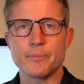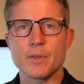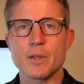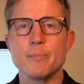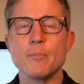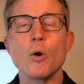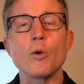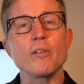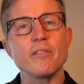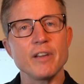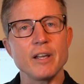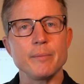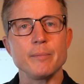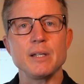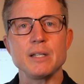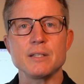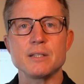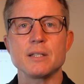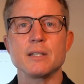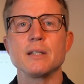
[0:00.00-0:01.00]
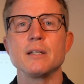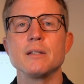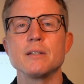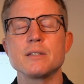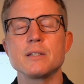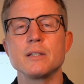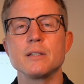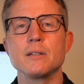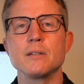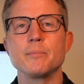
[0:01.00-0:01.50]
motivate me
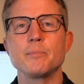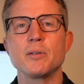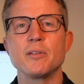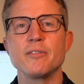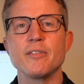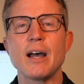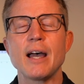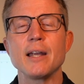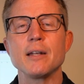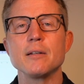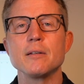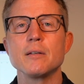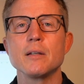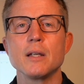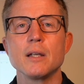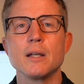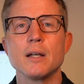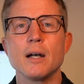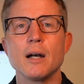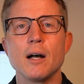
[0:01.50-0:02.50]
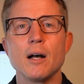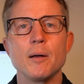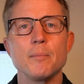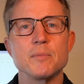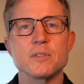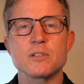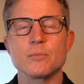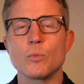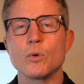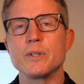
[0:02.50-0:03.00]
to provide
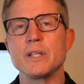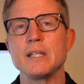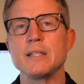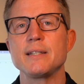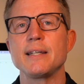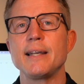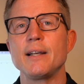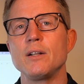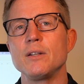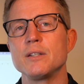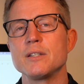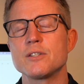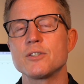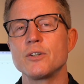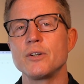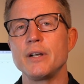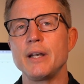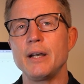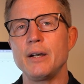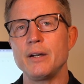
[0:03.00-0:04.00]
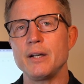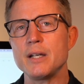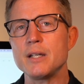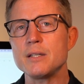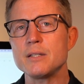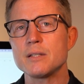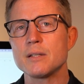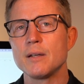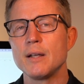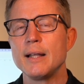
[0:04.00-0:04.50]
some more detail in certain
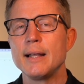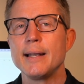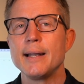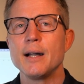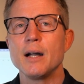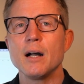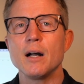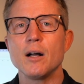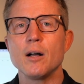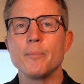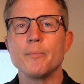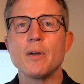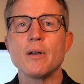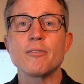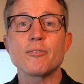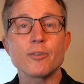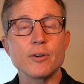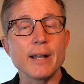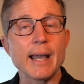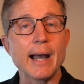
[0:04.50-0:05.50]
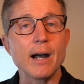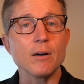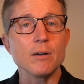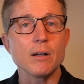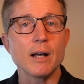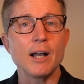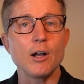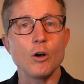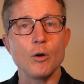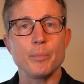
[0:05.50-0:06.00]
areas. For now,
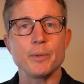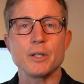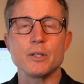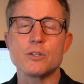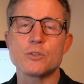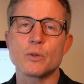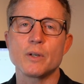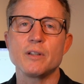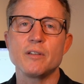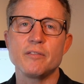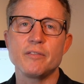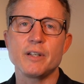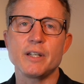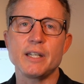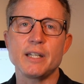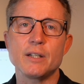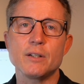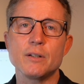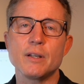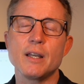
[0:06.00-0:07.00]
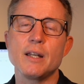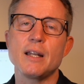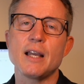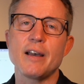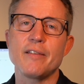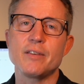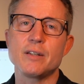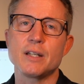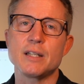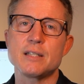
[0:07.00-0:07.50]
I hope you enjoyed the video and
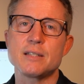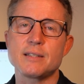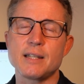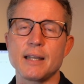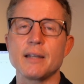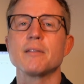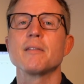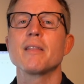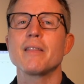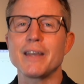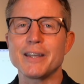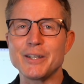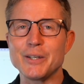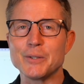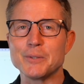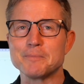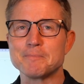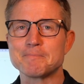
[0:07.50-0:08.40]
have a nice day. Thank you.